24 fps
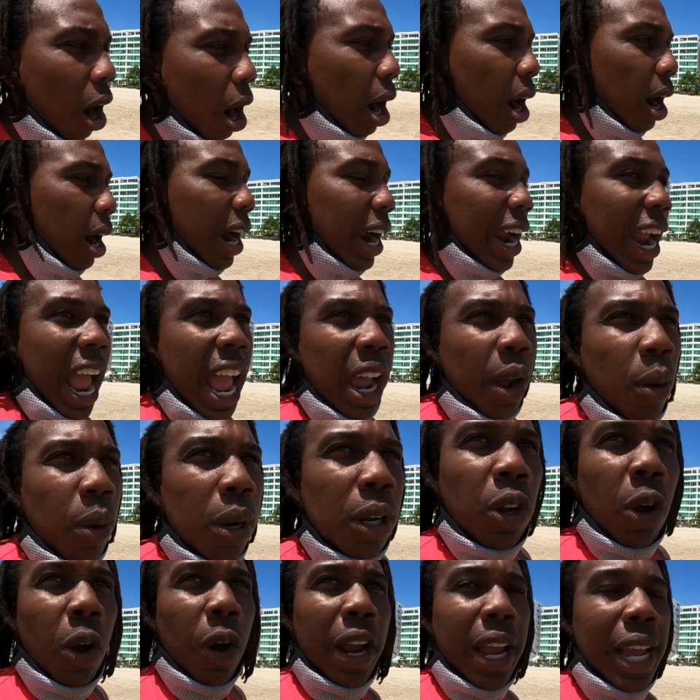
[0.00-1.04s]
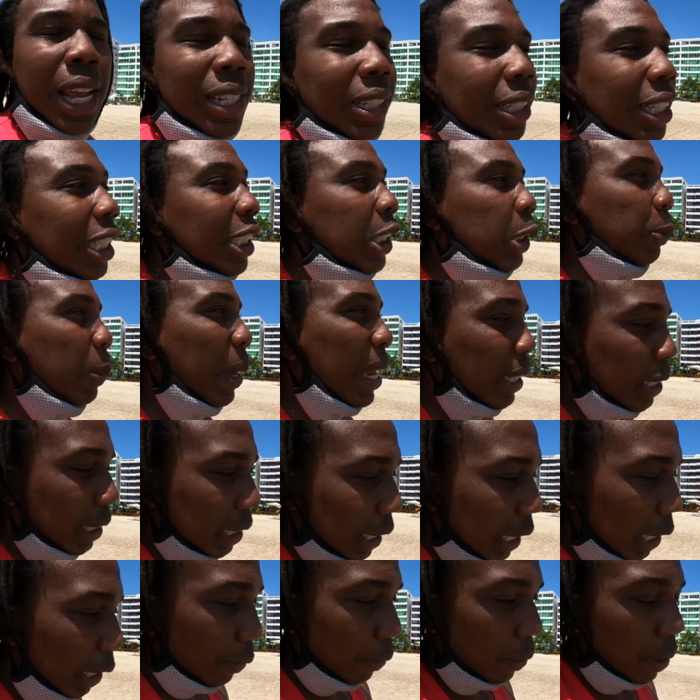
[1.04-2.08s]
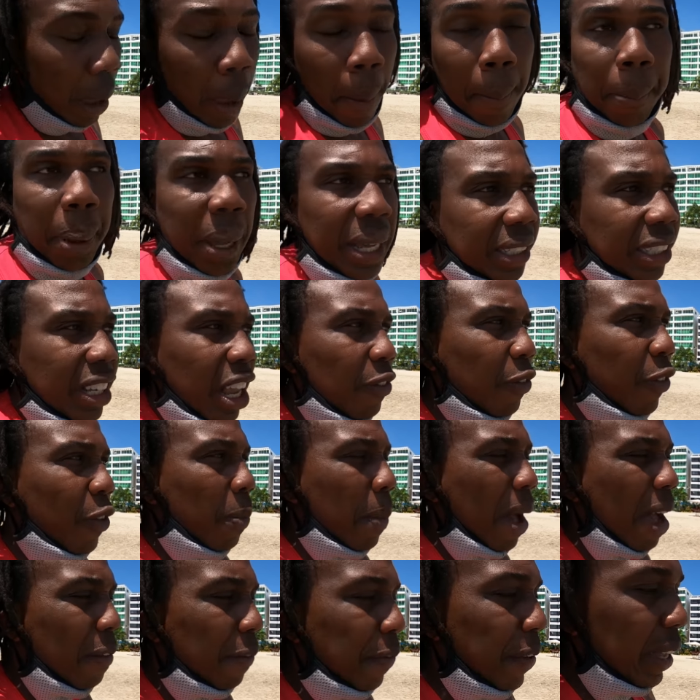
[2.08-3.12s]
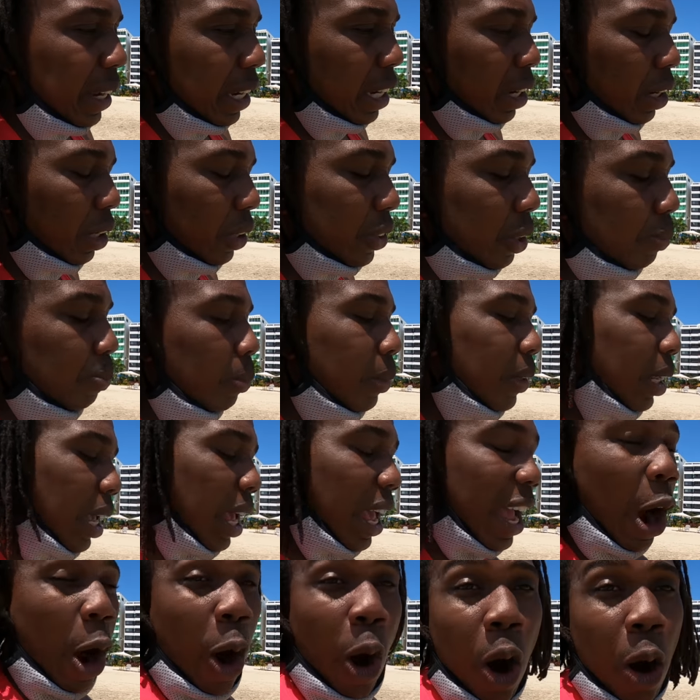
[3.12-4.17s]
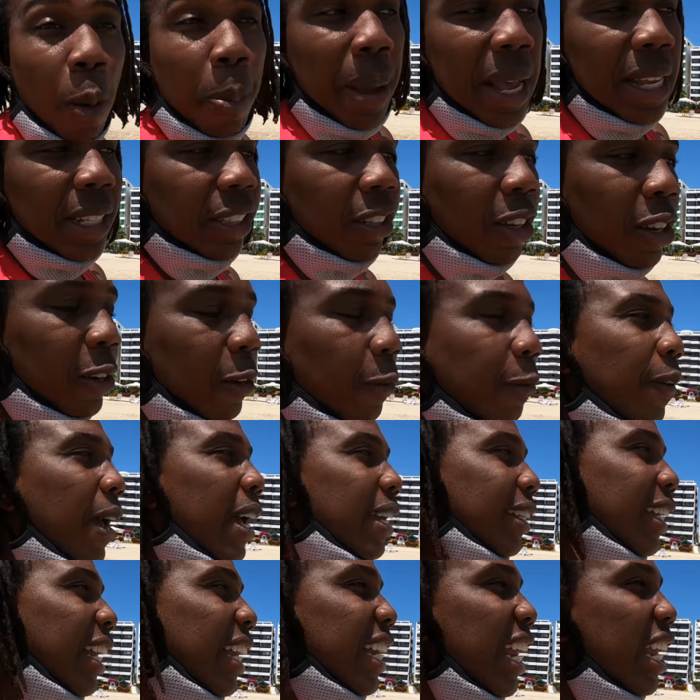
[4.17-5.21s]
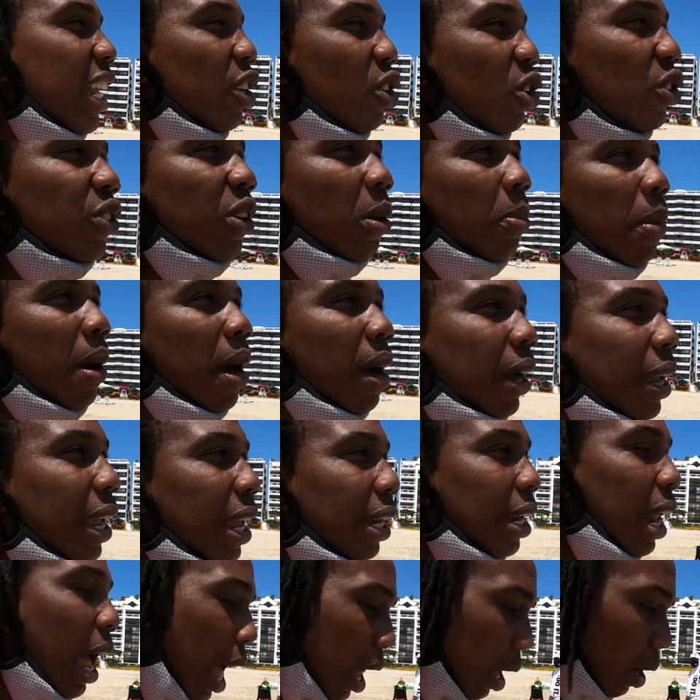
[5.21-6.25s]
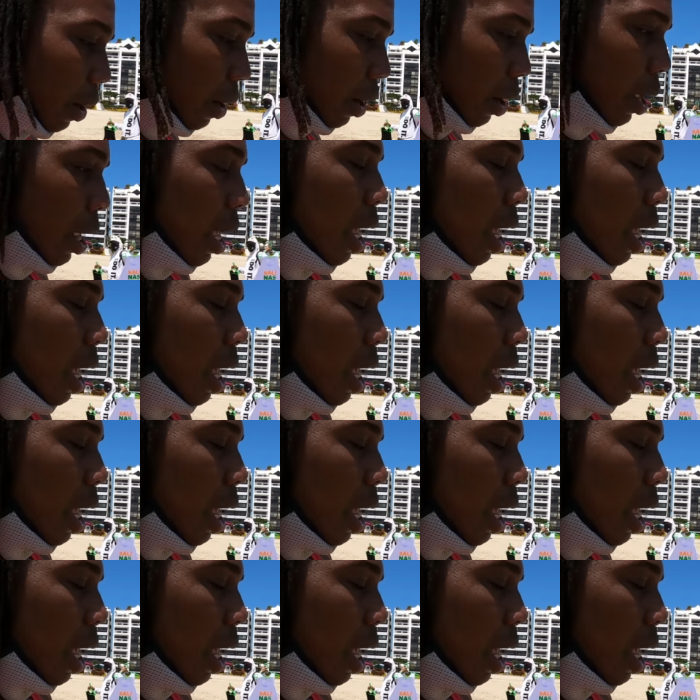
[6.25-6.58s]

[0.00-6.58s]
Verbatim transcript: are Ecuador is expensive based off of my videos or based on the fact that they use American dollar.